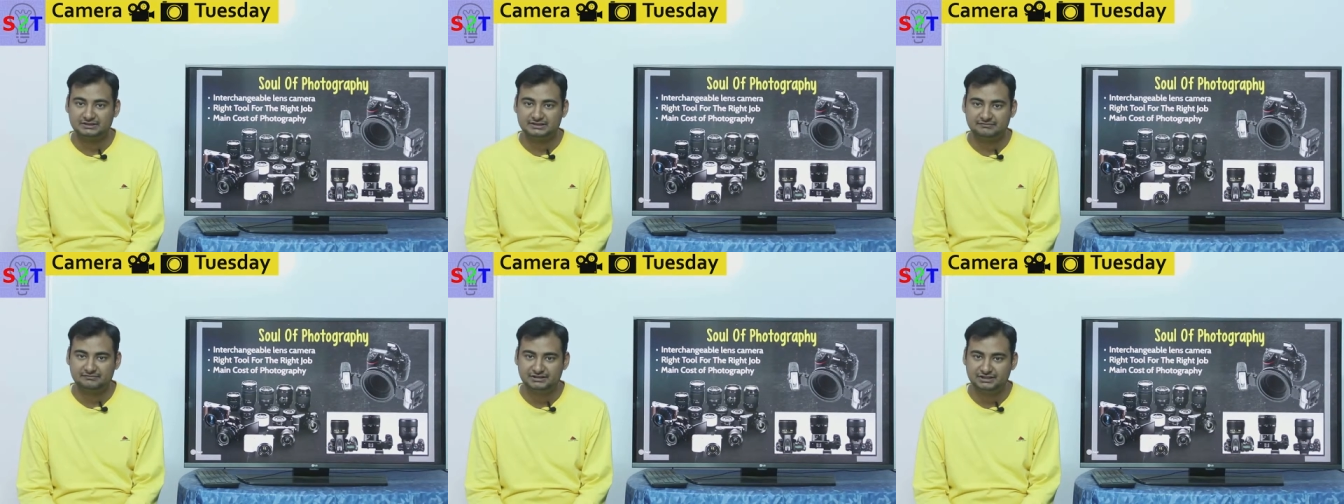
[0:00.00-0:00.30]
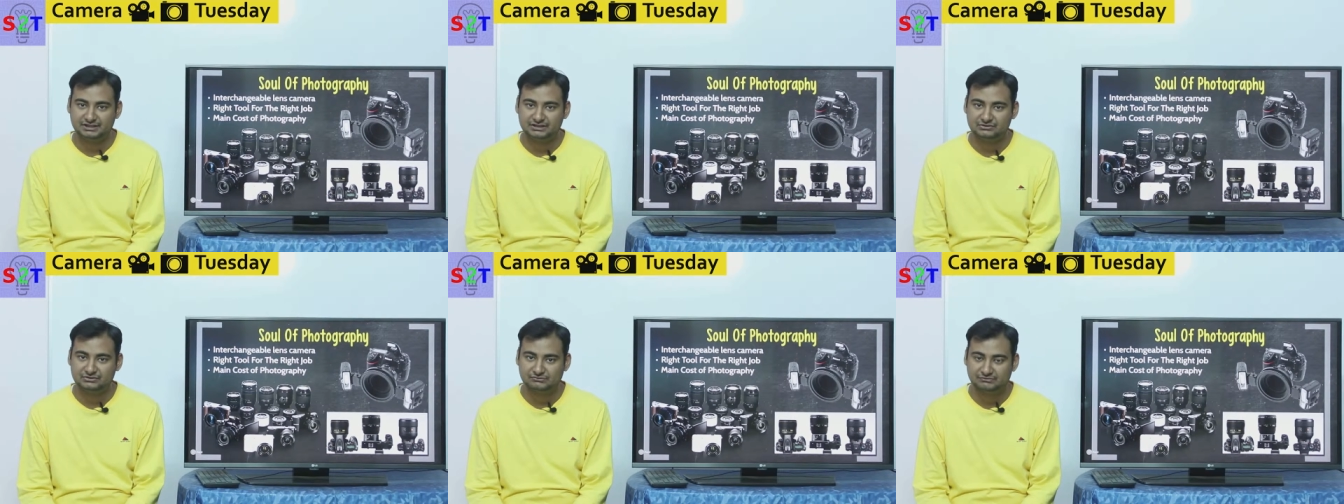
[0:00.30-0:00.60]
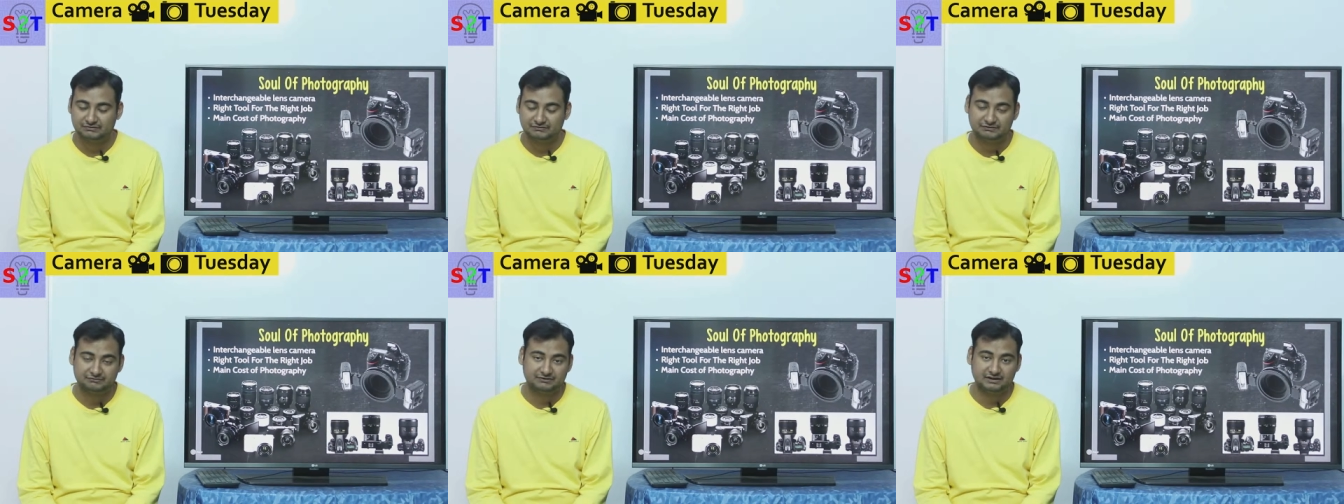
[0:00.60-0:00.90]
17 to
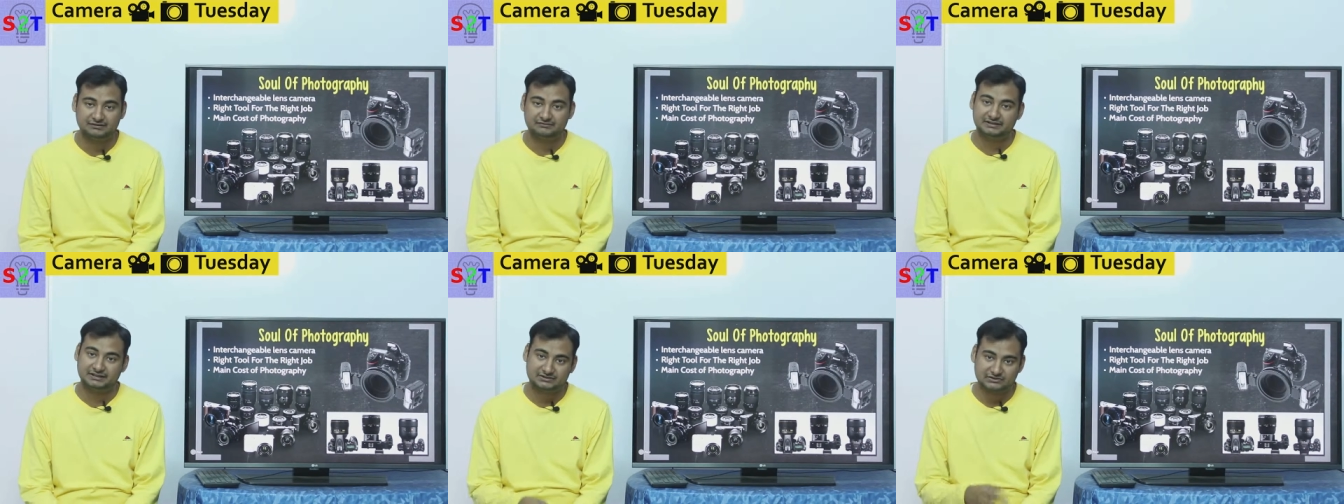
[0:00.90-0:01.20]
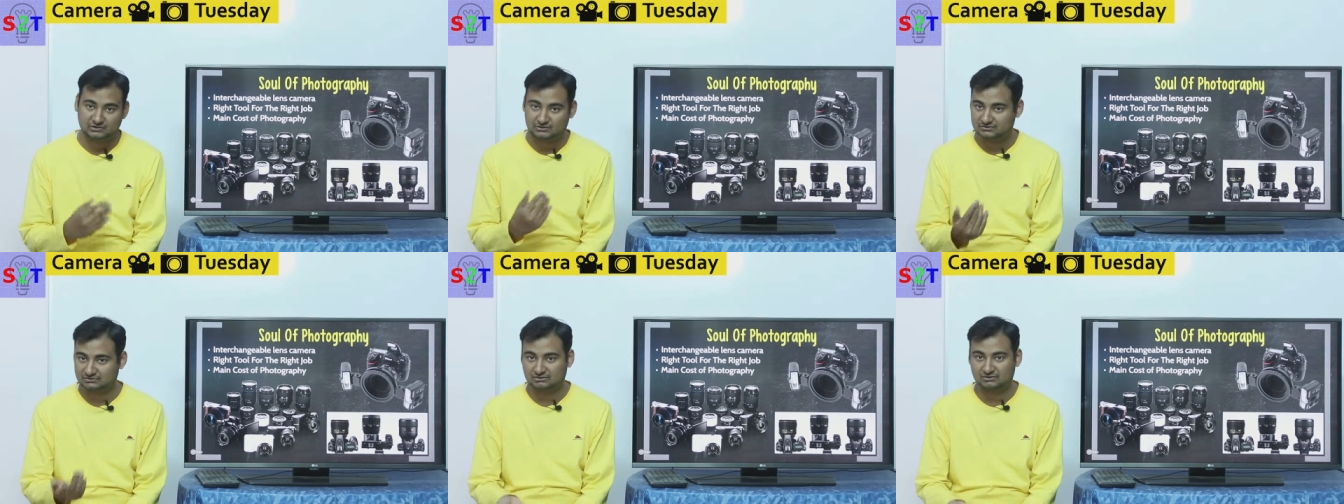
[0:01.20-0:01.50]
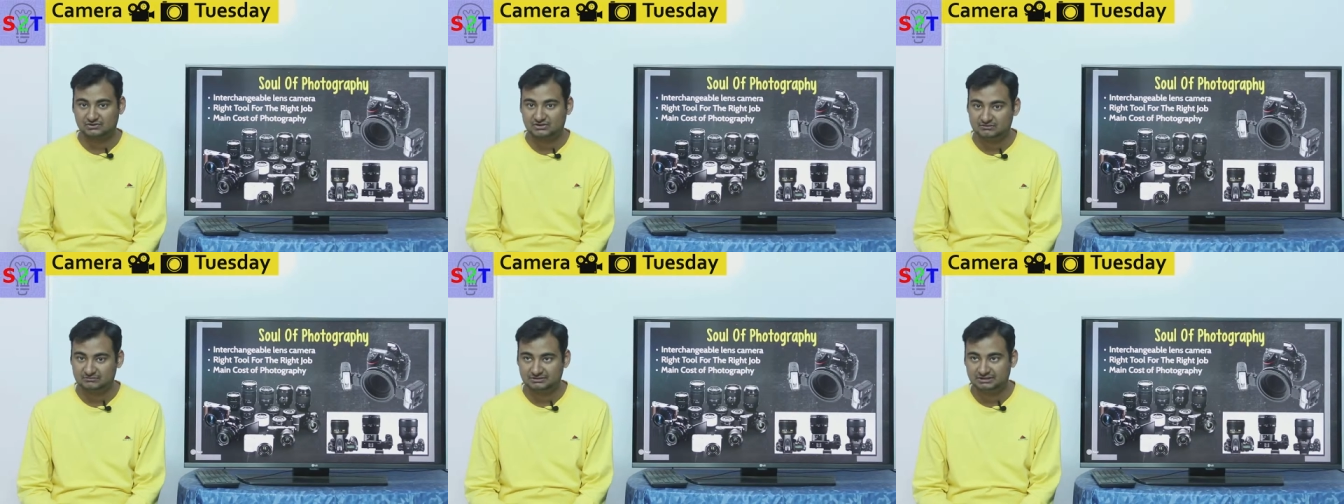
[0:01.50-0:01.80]
55 that's also
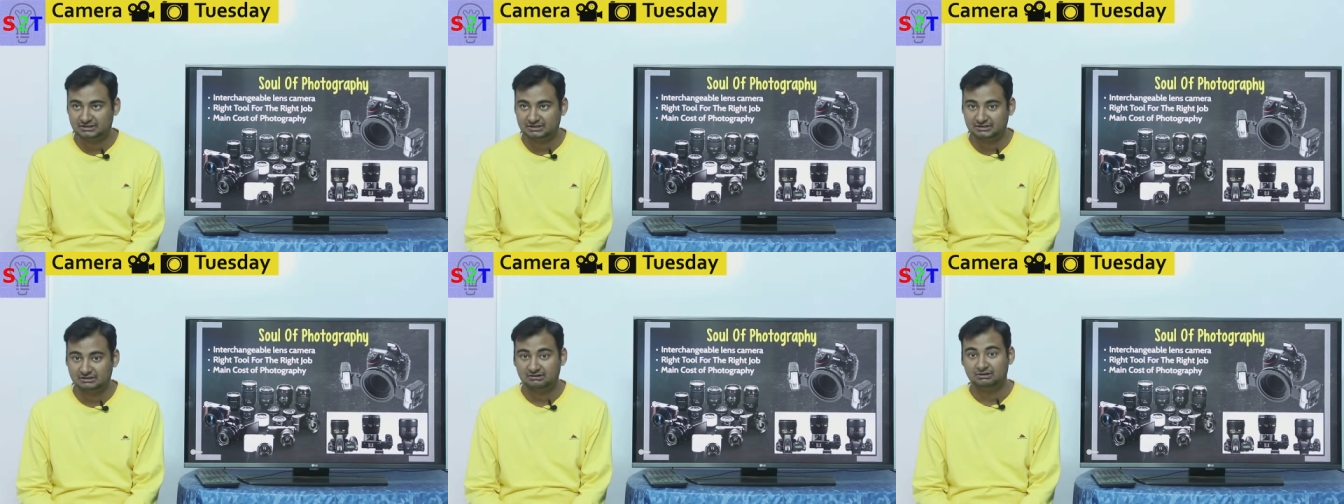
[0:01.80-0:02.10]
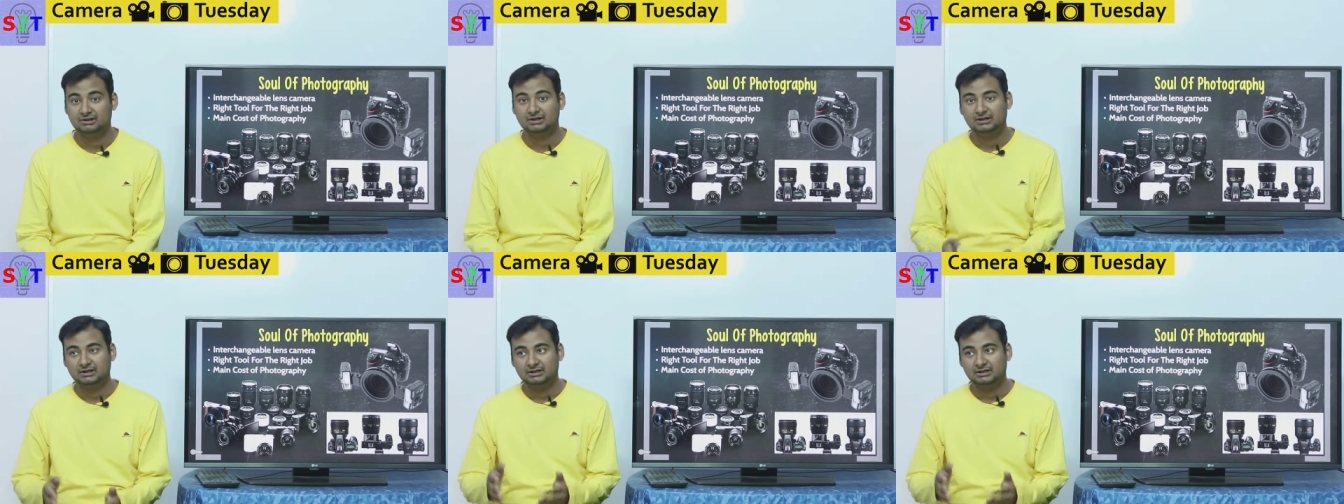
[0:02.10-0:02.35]
costed me 30